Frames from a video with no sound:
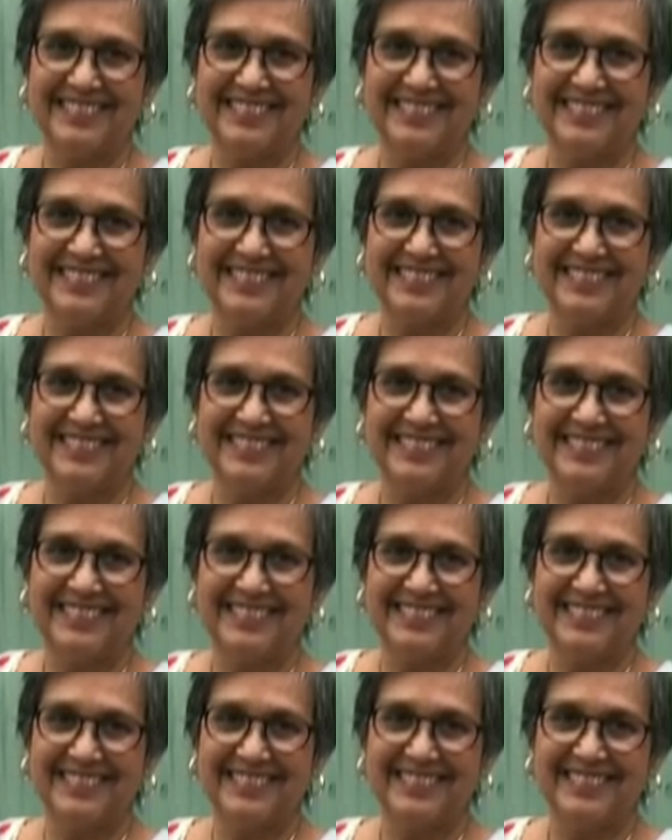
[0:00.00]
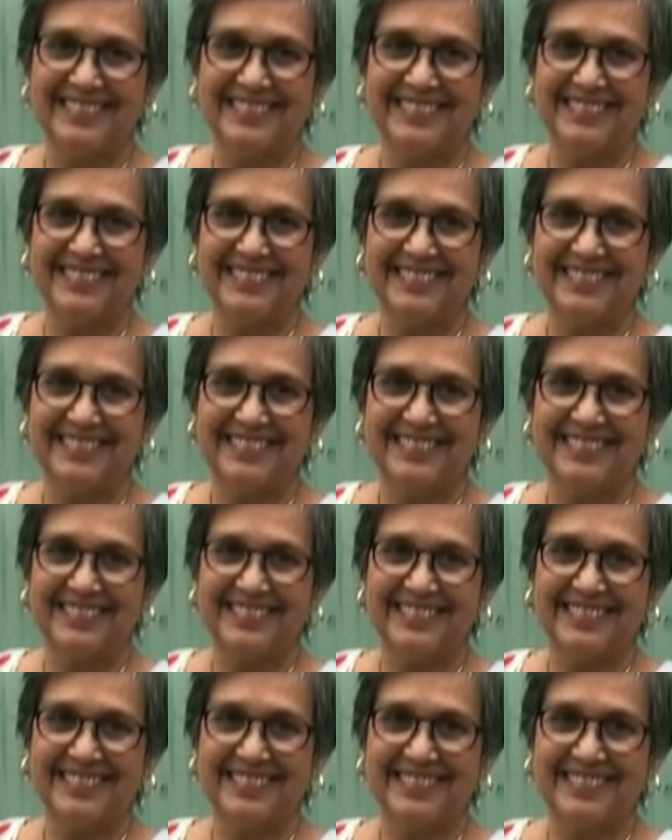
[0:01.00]

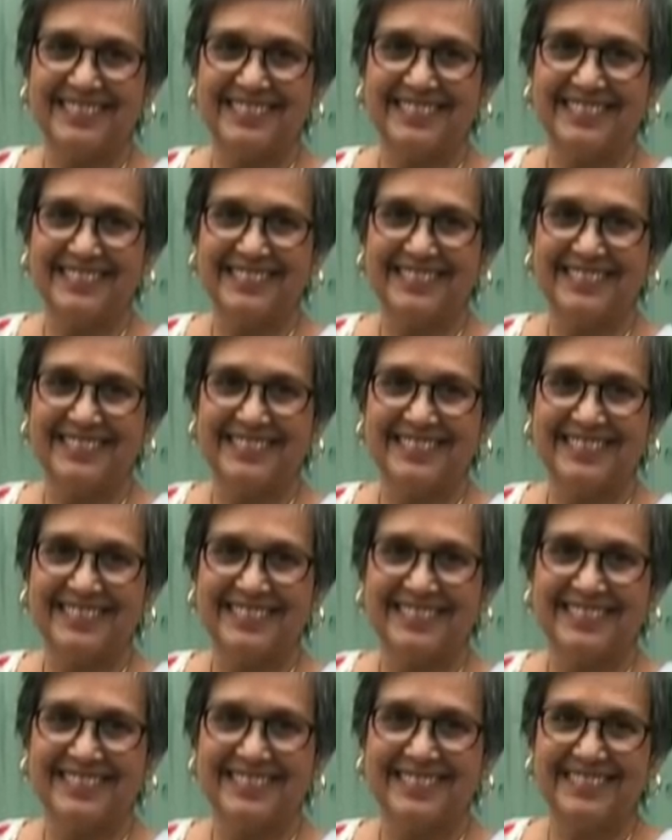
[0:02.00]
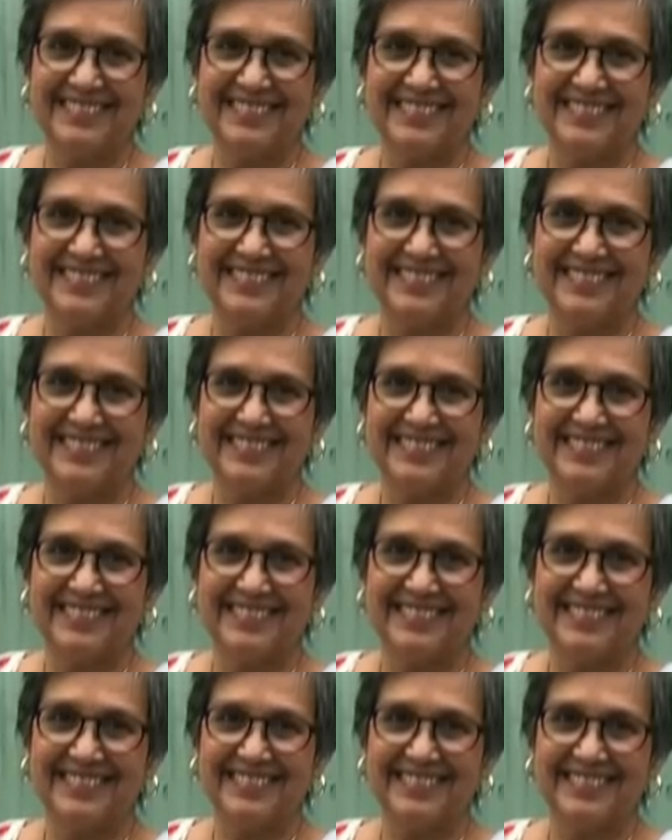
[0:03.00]

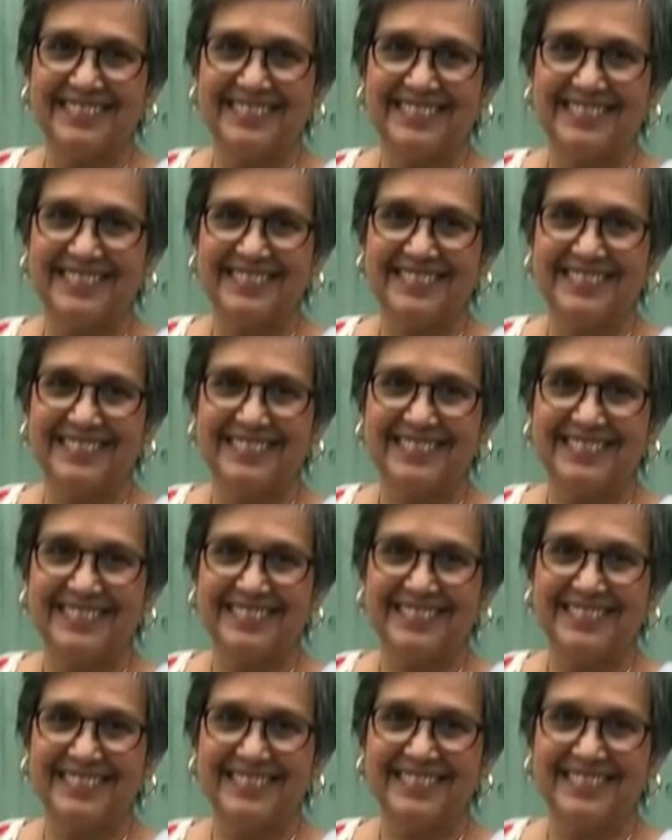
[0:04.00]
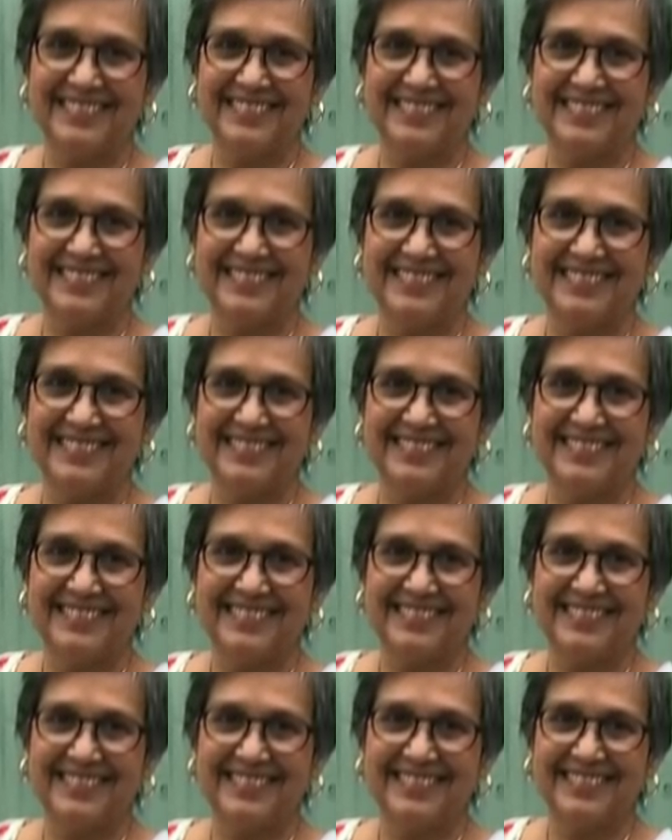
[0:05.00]

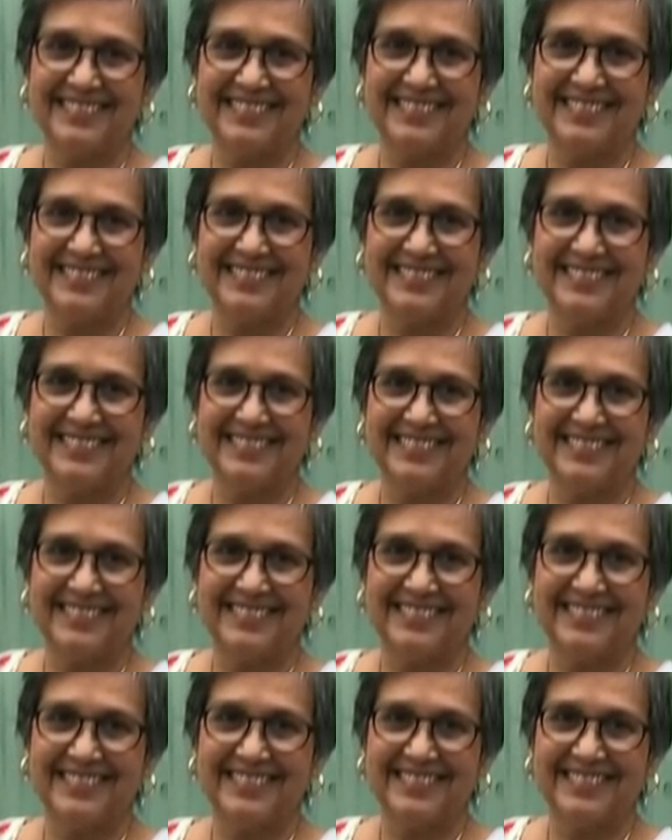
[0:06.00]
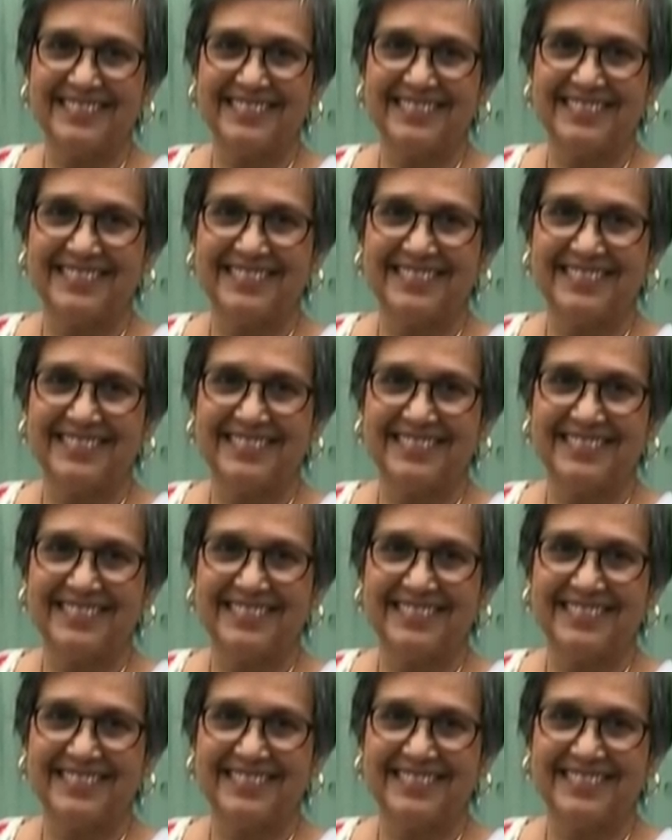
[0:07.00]
(no one is talking)